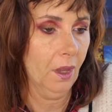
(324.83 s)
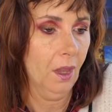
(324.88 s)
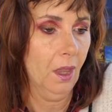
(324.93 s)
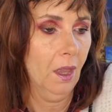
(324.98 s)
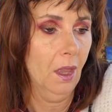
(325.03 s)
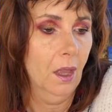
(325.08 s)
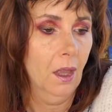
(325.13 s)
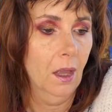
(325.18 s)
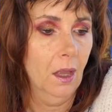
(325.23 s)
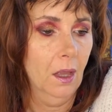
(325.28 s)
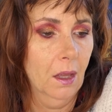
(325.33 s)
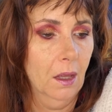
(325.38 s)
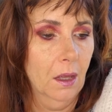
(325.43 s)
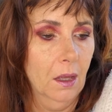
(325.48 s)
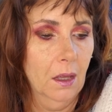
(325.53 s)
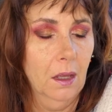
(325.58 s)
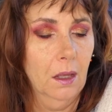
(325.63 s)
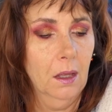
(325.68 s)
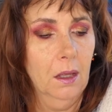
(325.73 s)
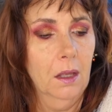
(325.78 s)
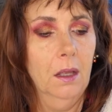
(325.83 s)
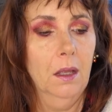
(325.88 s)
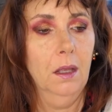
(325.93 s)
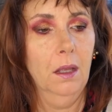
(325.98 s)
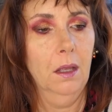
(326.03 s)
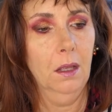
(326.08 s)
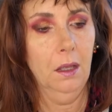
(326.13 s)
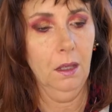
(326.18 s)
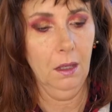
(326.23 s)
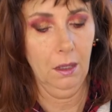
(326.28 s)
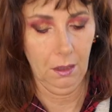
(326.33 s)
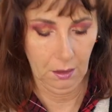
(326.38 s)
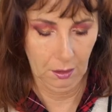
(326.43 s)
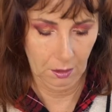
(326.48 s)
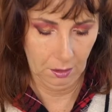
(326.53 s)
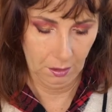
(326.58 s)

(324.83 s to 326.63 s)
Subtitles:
Nobody speaks.